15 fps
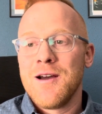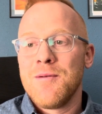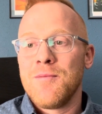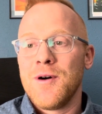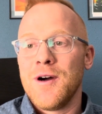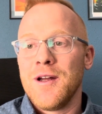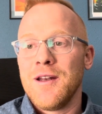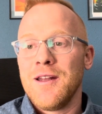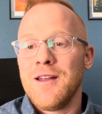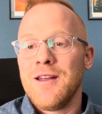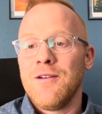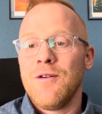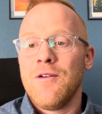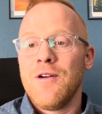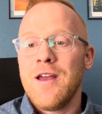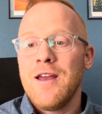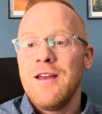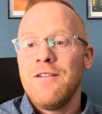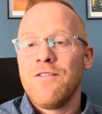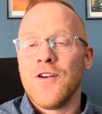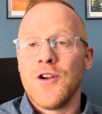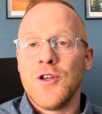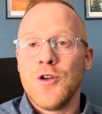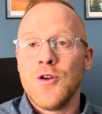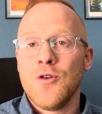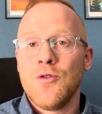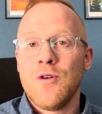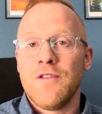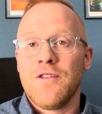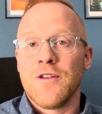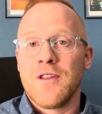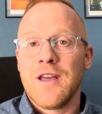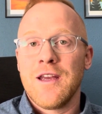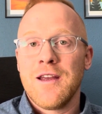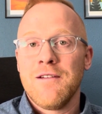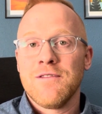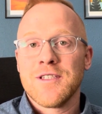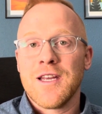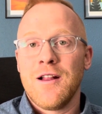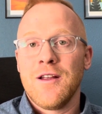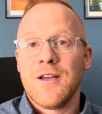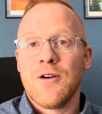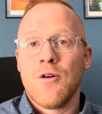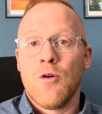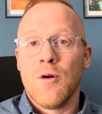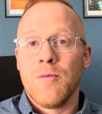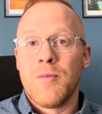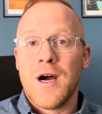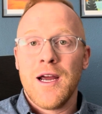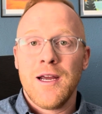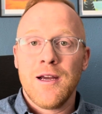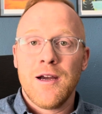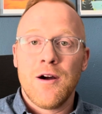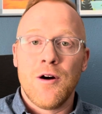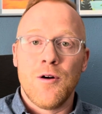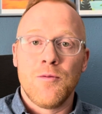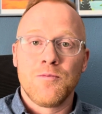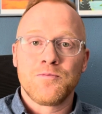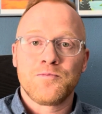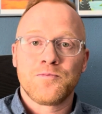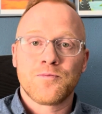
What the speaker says: But for you, if you're thinking of selling or buying a home,